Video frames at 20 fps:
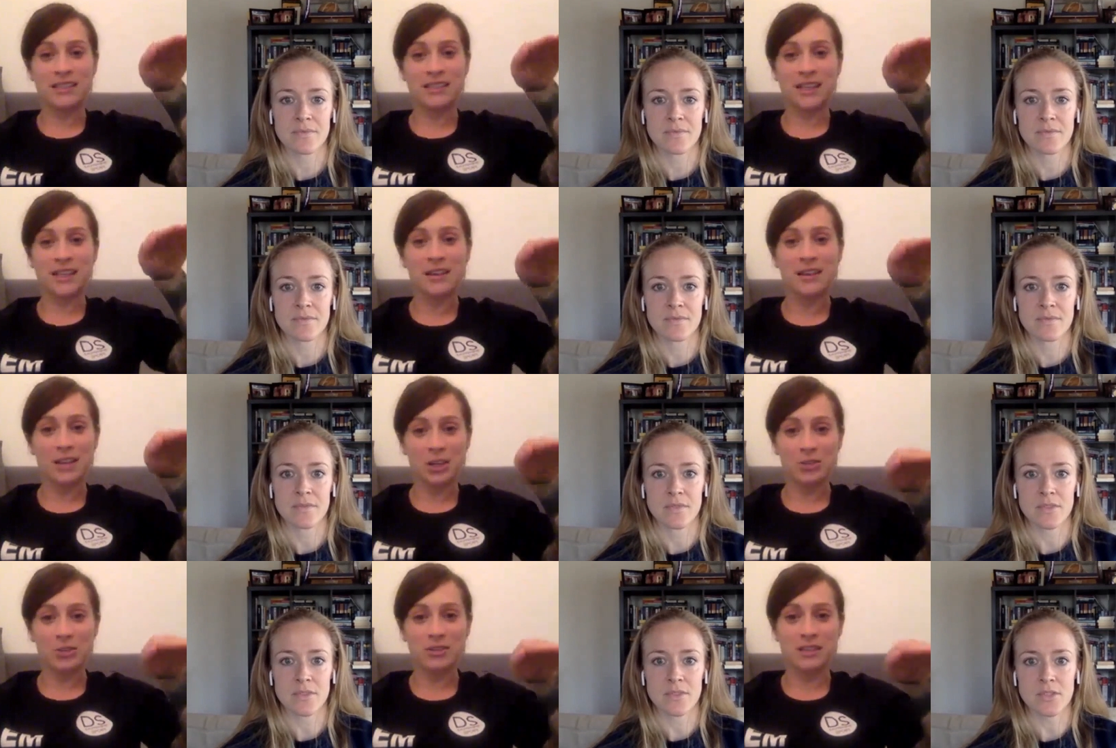
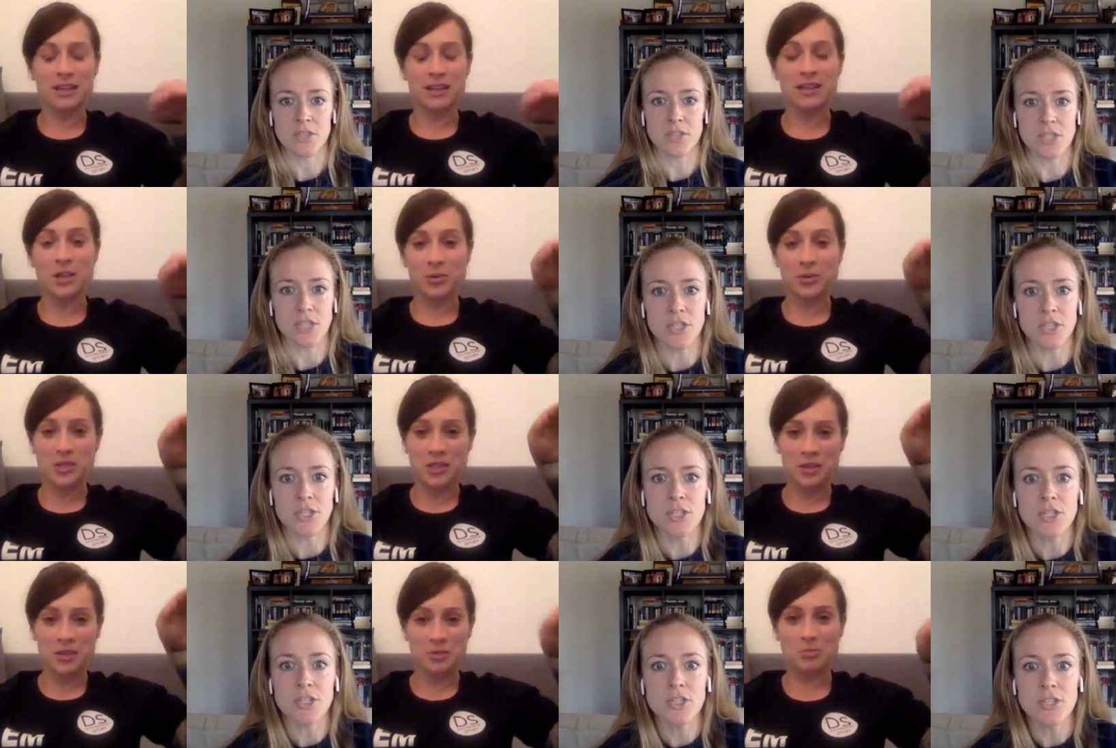Speaker 1: insane. Like you said,
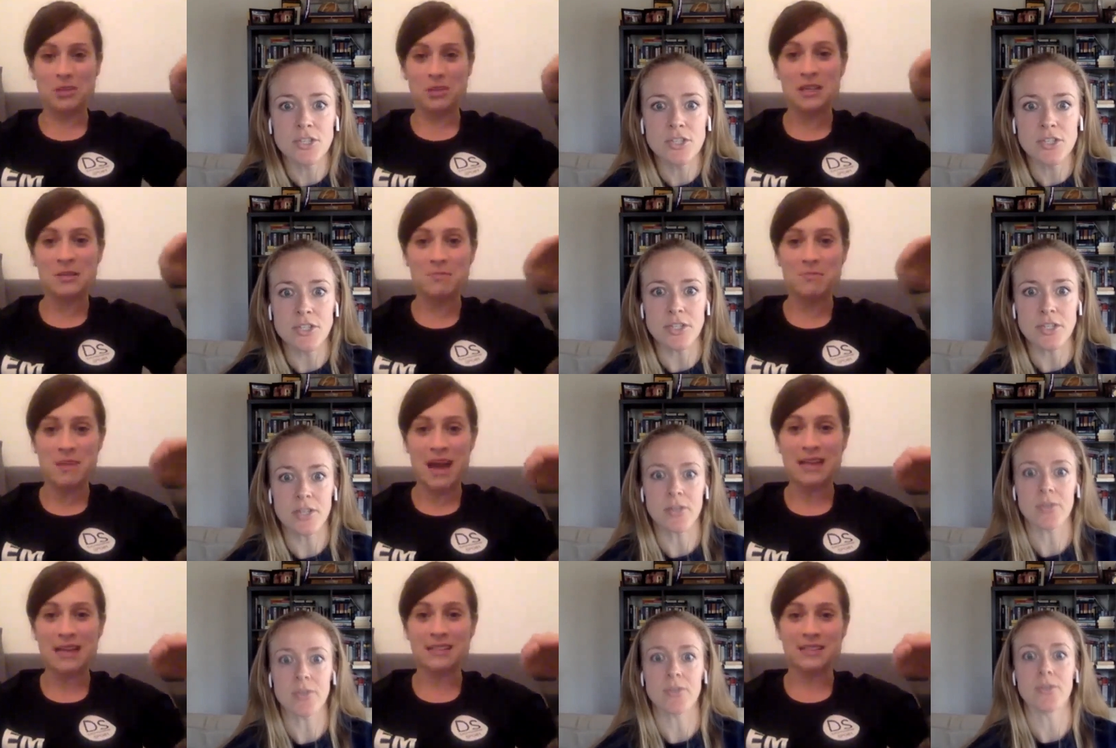there was
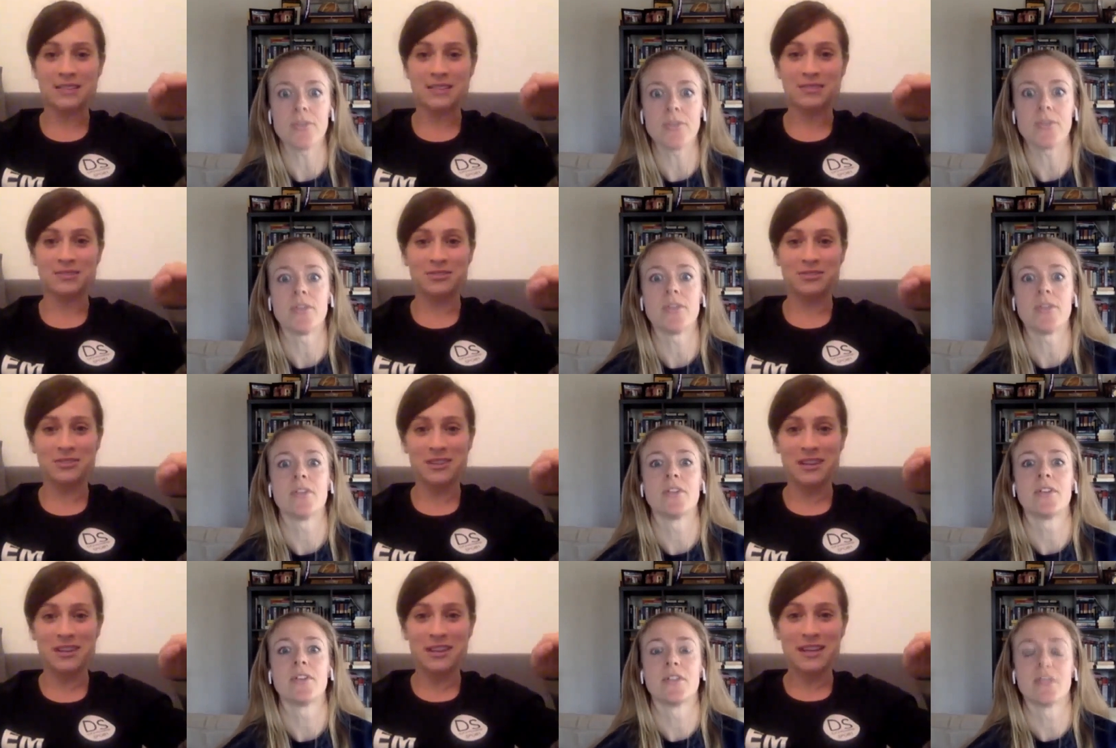three
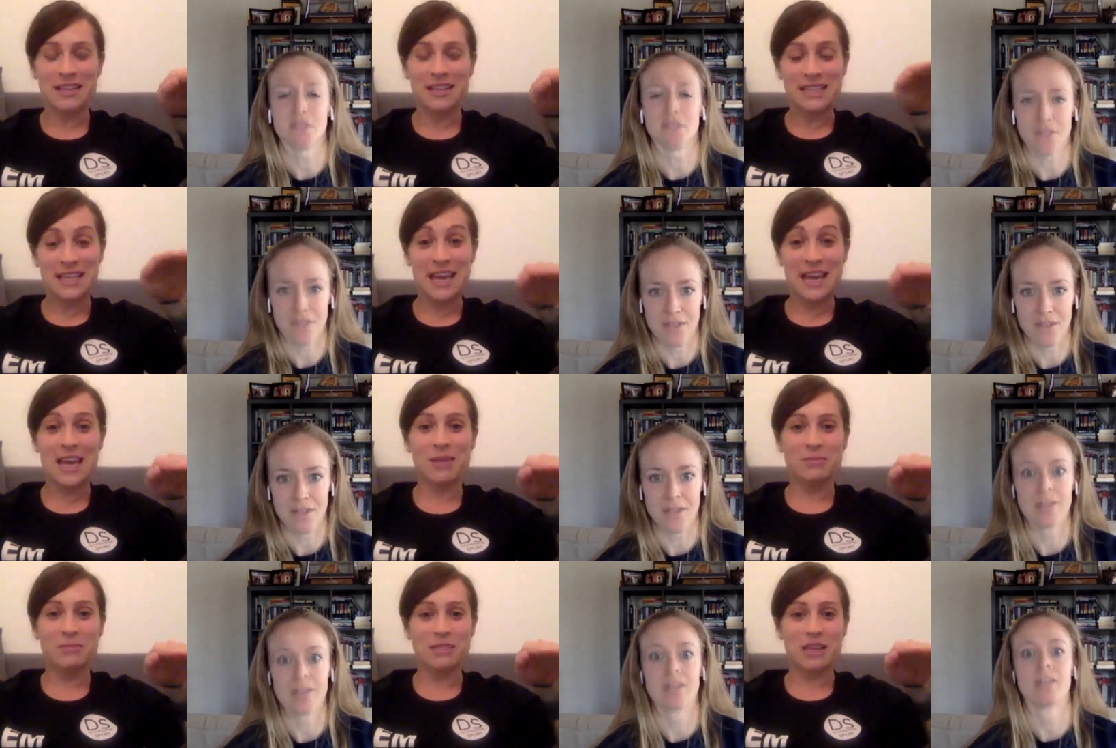massive
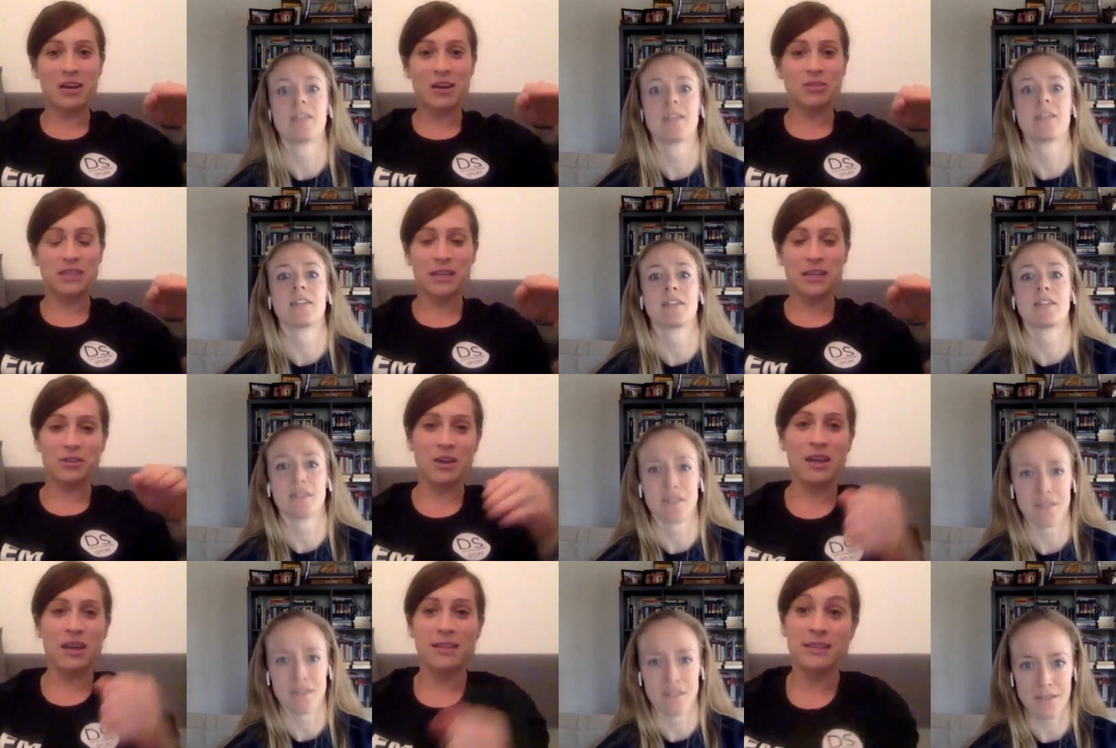games that I was
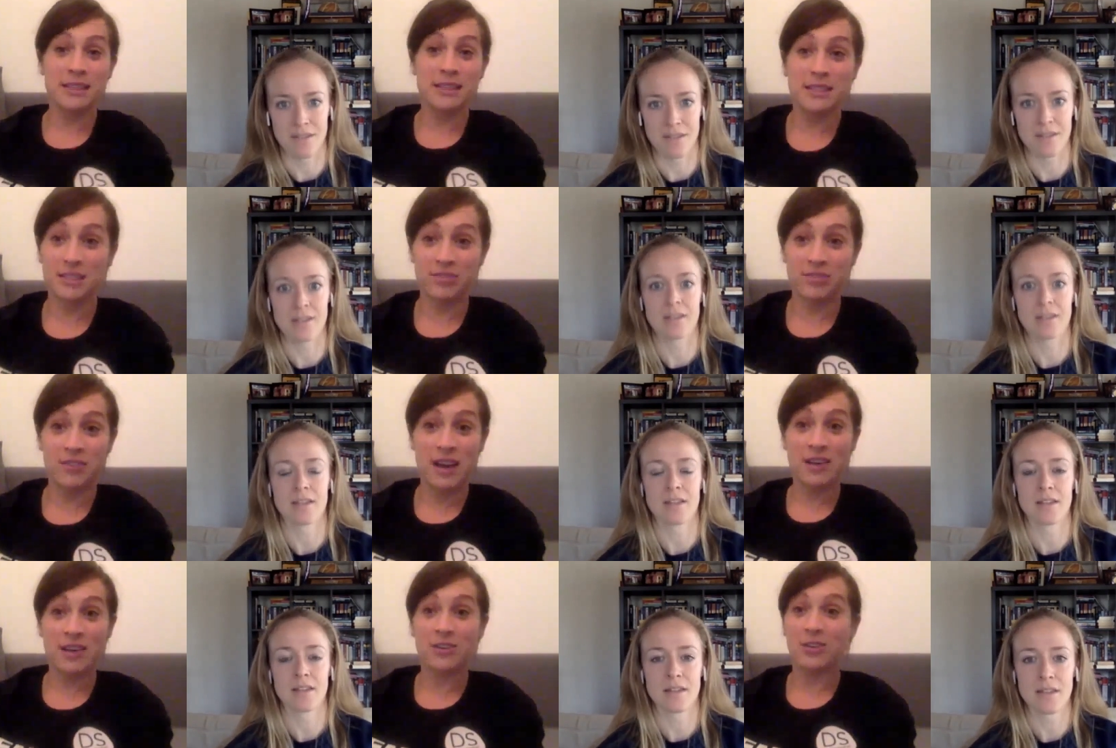like, okay, this is
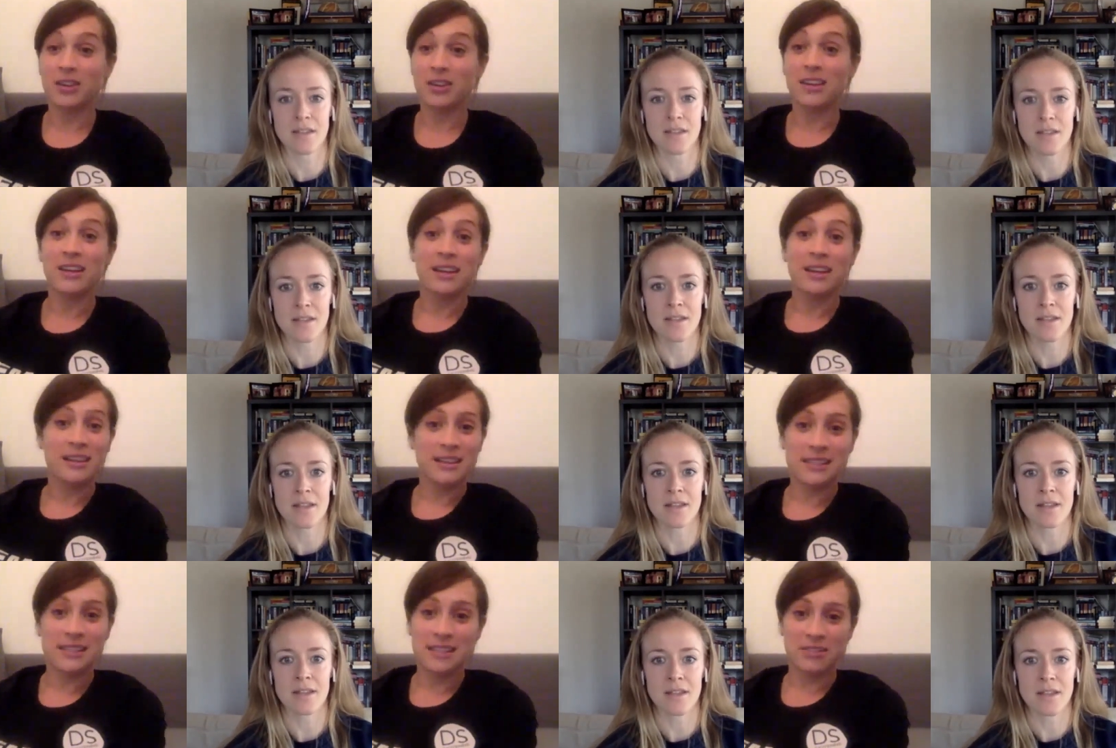the final.
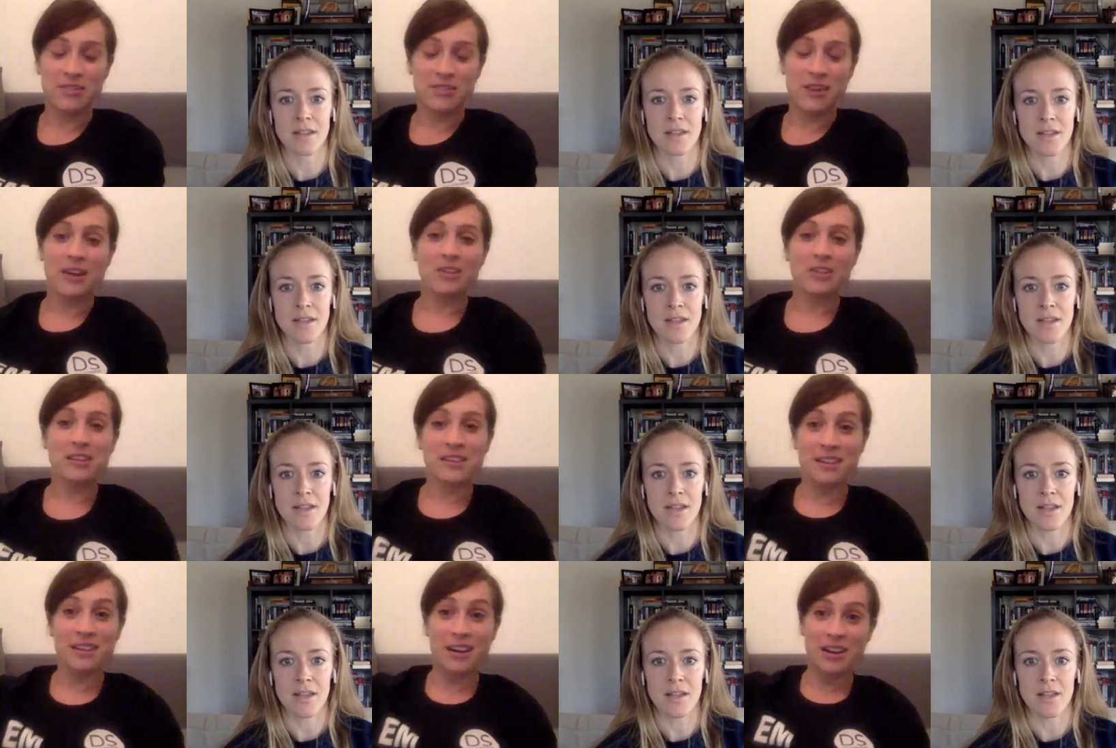This is the
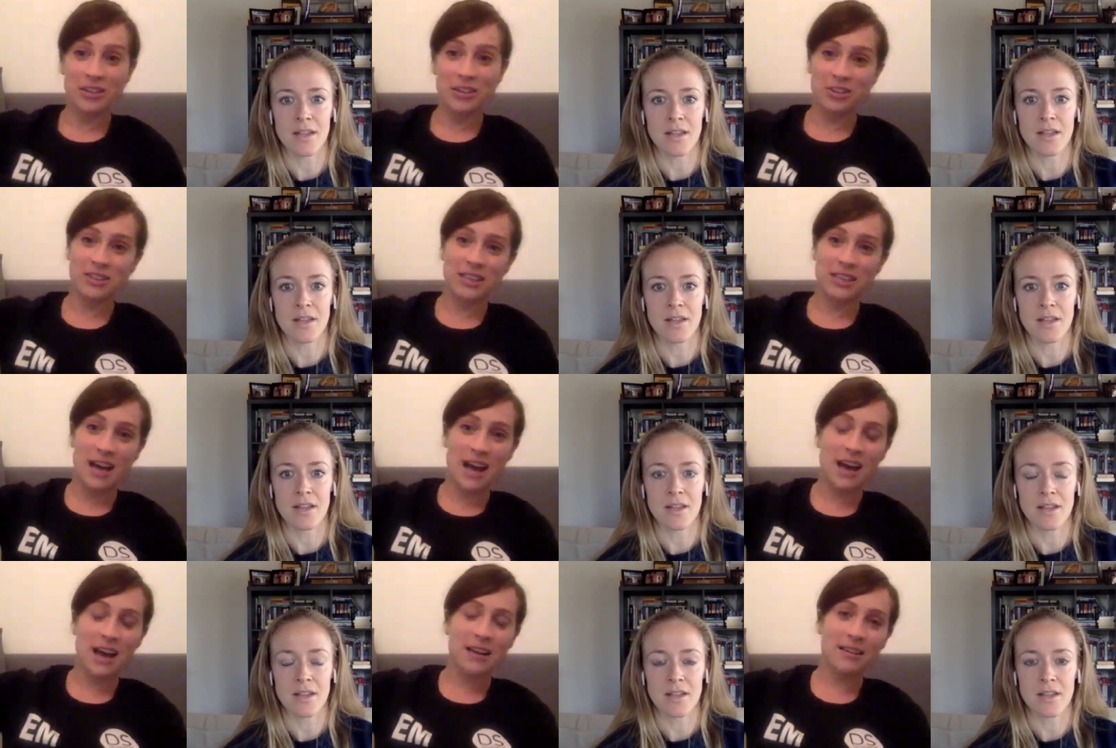final. And the other
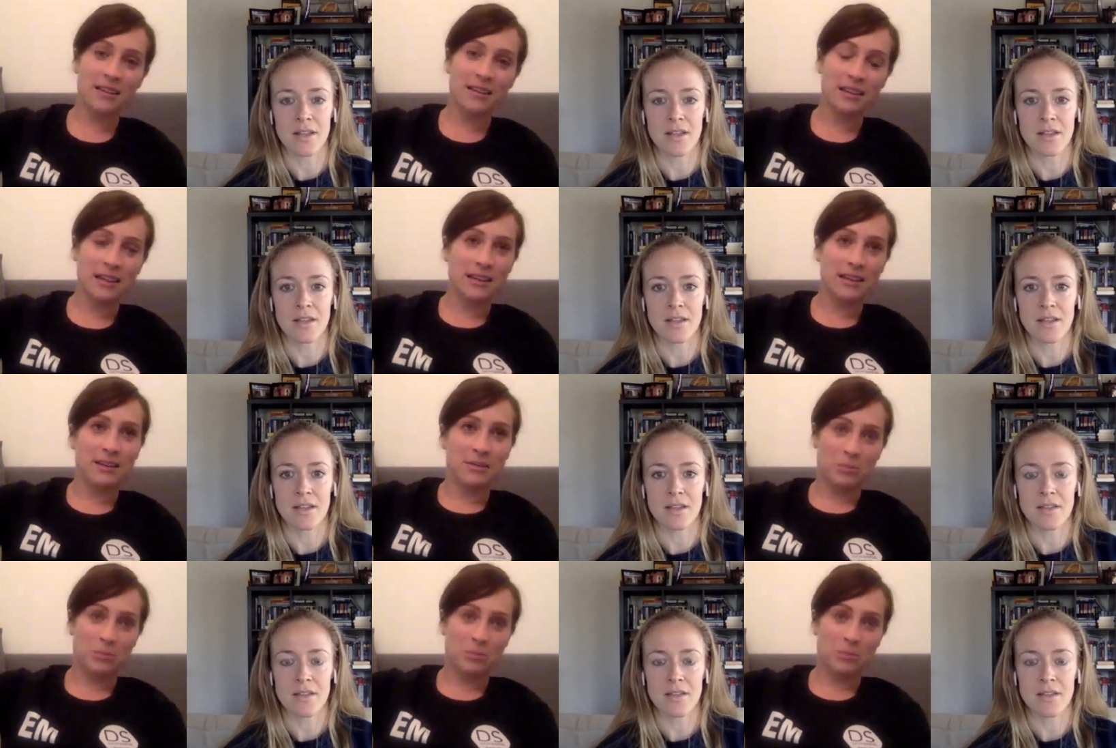side